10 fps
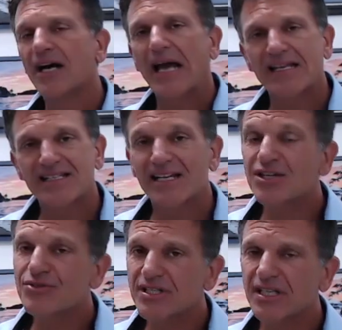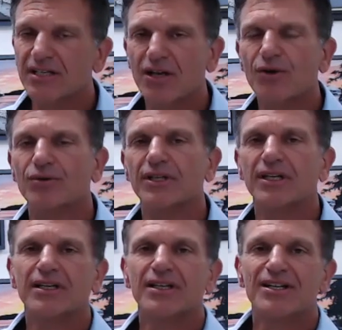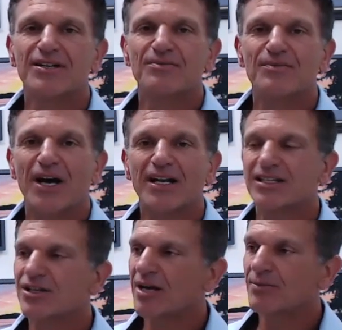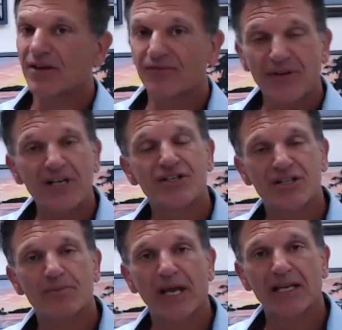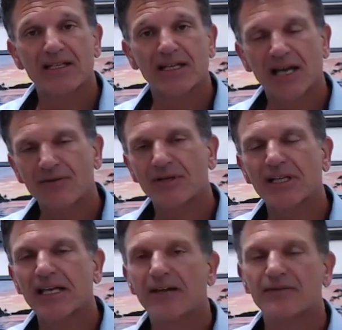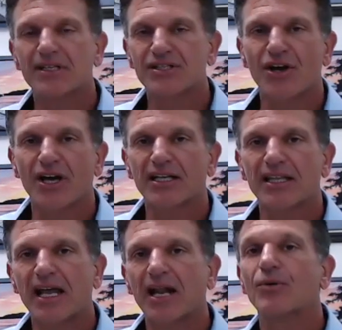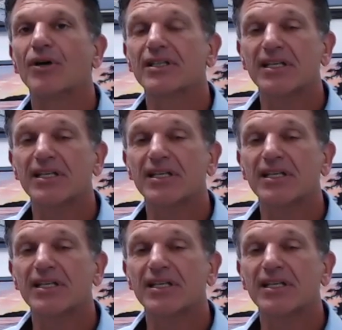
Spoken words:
As an interesting note, by the time I finish the painting, I really have decided that I want to